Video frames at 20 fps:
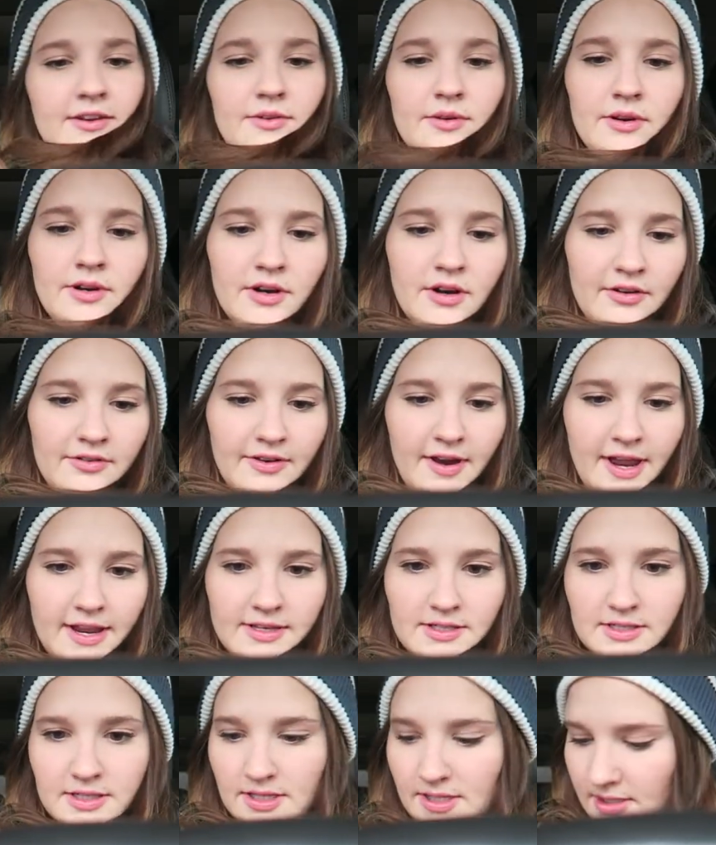doing,
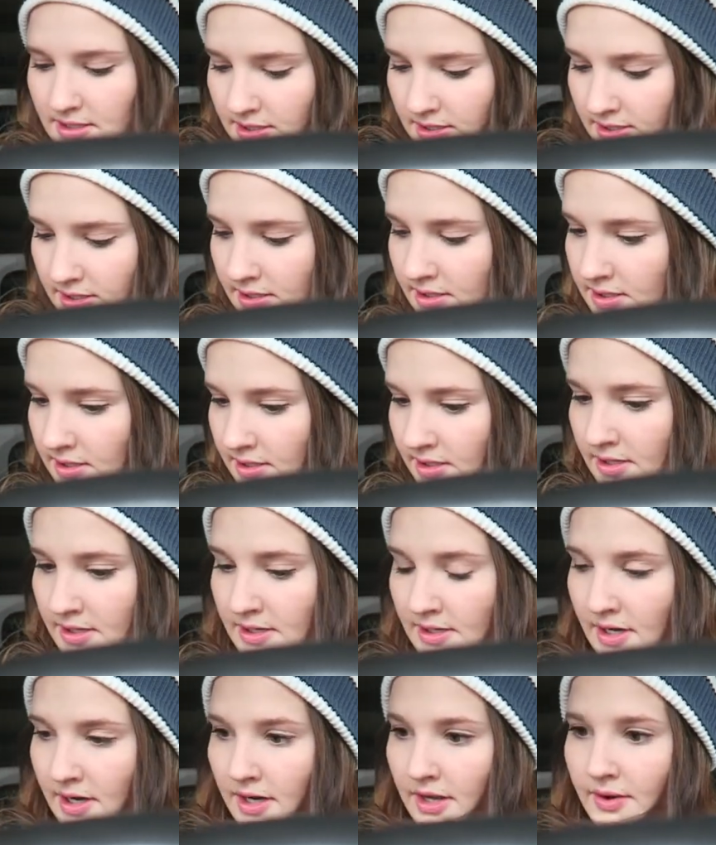girlfriend?
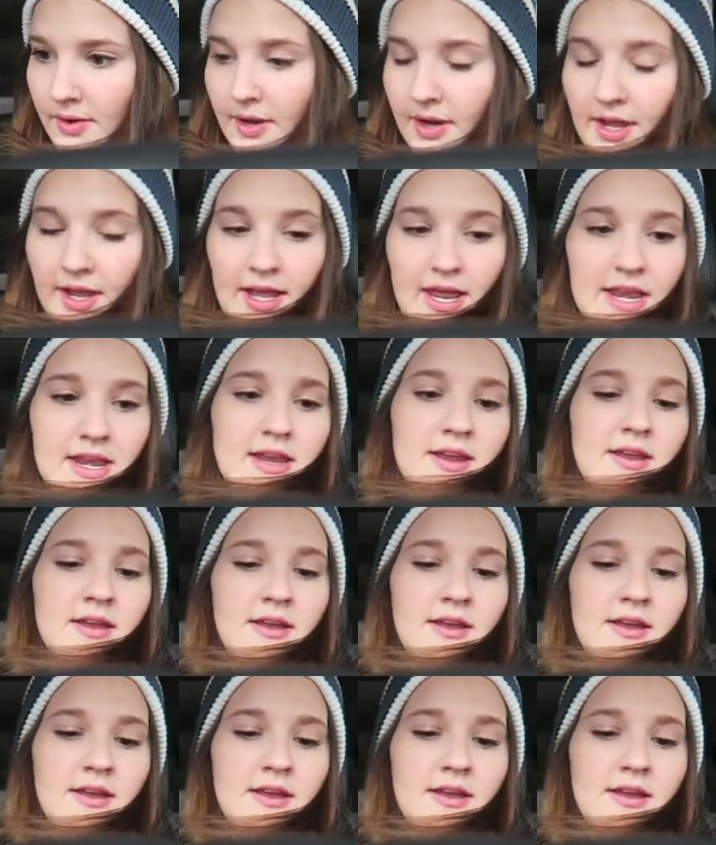Doing good?